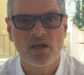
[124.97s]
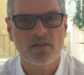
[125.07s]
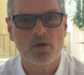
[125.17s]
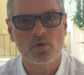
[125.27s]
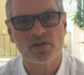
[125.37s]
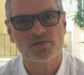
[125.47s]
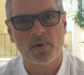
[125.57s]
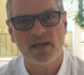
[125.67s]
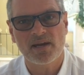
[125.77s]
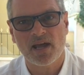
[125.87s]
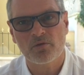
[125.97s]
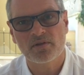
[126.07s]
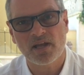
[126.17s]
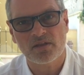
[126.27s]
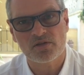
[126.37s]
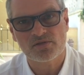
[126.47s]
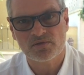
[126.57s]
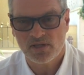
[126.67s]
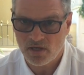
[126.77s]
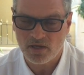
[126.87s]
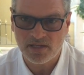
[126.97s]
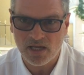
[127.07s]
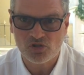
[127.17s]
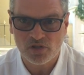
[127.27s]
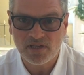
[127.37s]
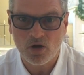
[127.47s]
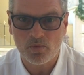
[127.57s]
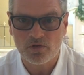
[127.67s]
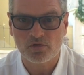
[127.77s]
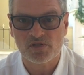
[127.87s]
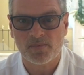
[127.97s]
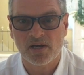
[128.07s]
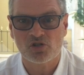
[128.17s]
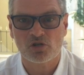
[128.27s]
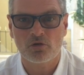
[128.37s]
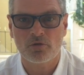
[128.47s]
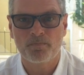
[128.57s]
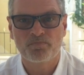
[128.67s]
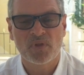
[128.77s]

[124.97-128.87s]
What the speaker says: They will explain how the death is actually dealt with under Spanish law.